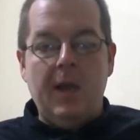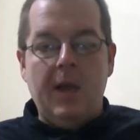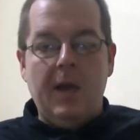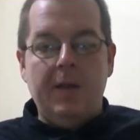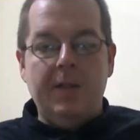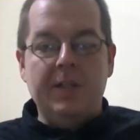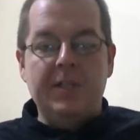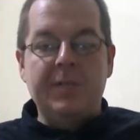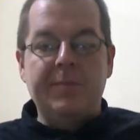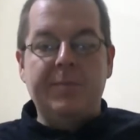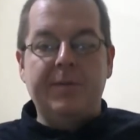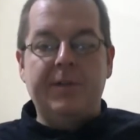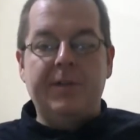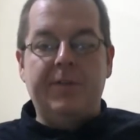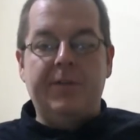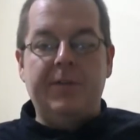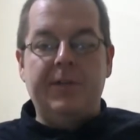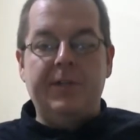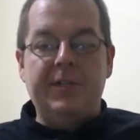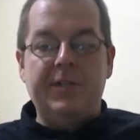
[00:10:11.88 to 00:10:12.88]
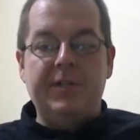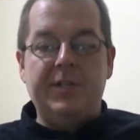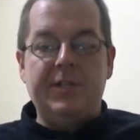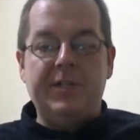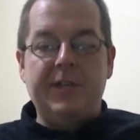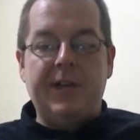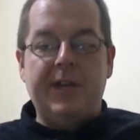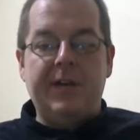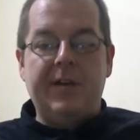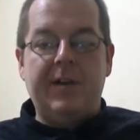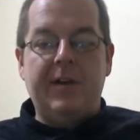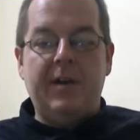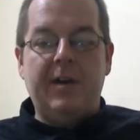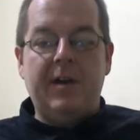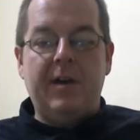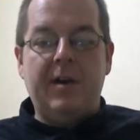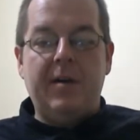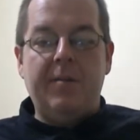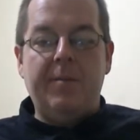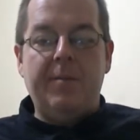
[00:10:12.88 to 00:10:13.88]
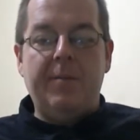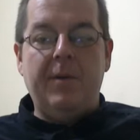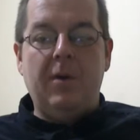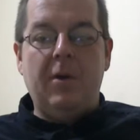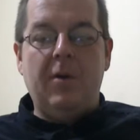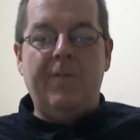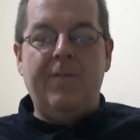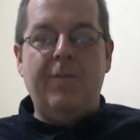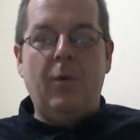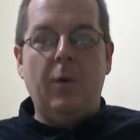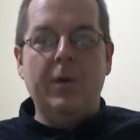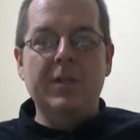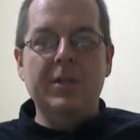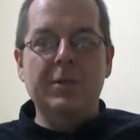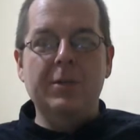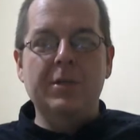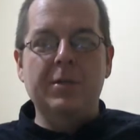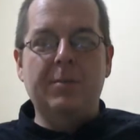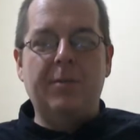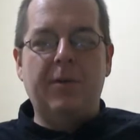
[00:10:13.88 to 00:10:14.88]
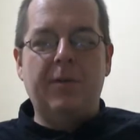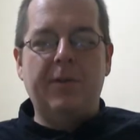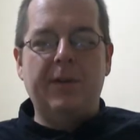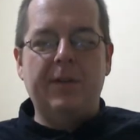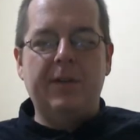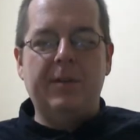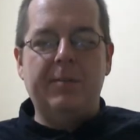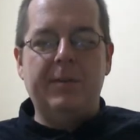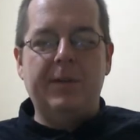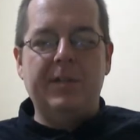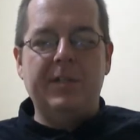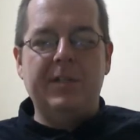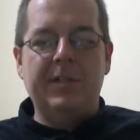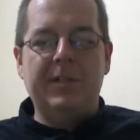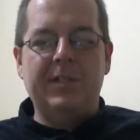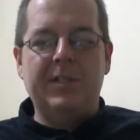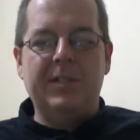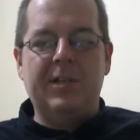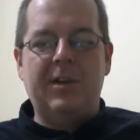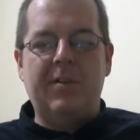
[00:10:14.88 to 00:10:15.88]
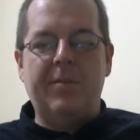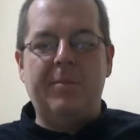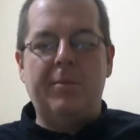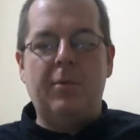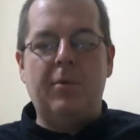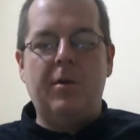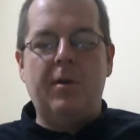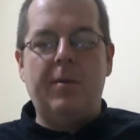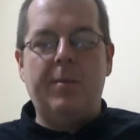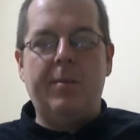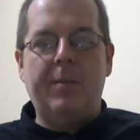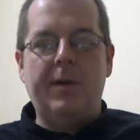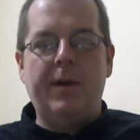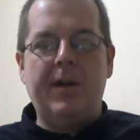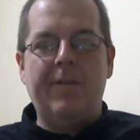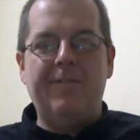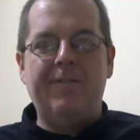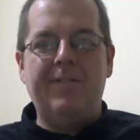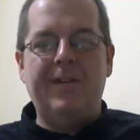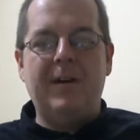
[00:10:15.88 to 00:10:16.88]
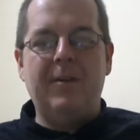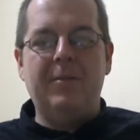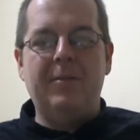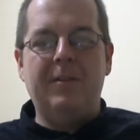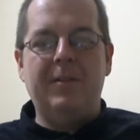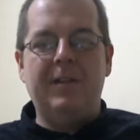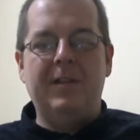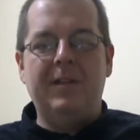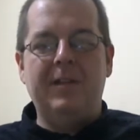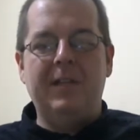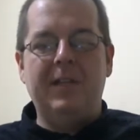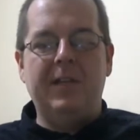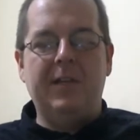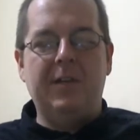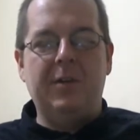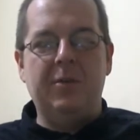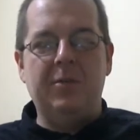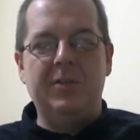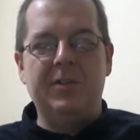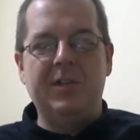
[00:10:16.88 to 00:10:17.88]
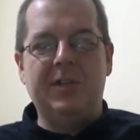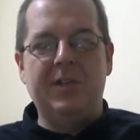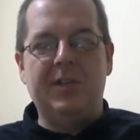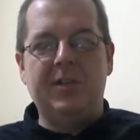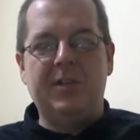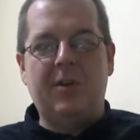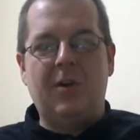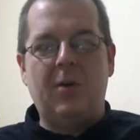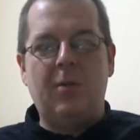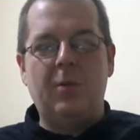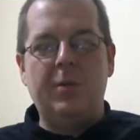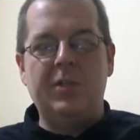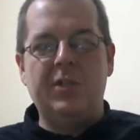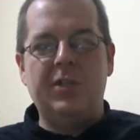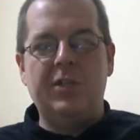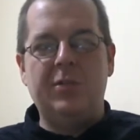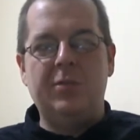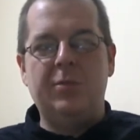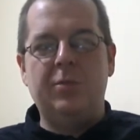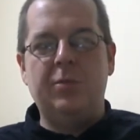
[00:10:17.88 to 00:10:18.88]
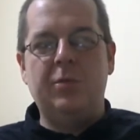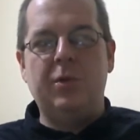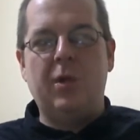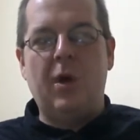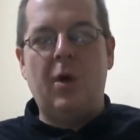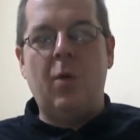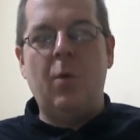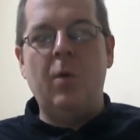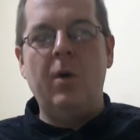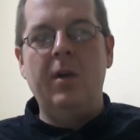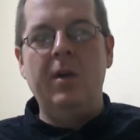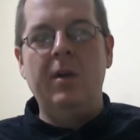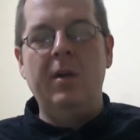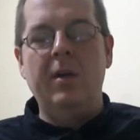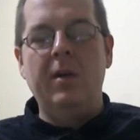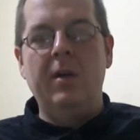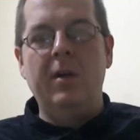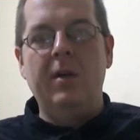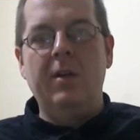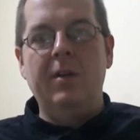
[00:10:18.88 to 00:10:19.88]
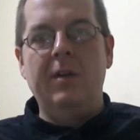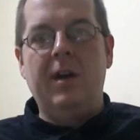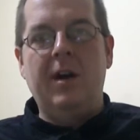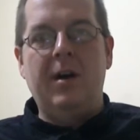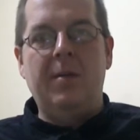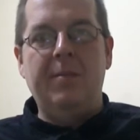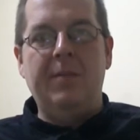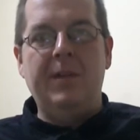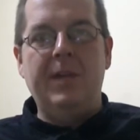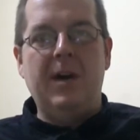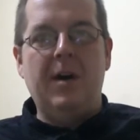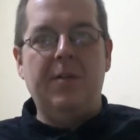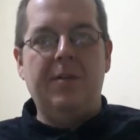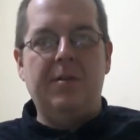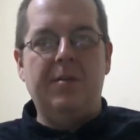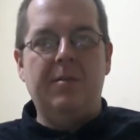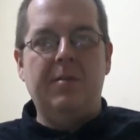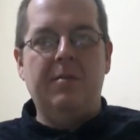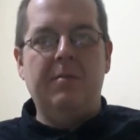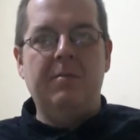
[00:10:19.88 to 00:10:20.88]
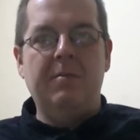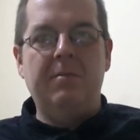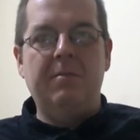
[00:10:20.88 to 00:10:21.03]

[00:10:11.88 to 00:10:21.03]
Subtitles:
The split of Elyse's set. Her voice was perfectly mixed to the soundboard, but I found that the acoustic guitar was too low. The other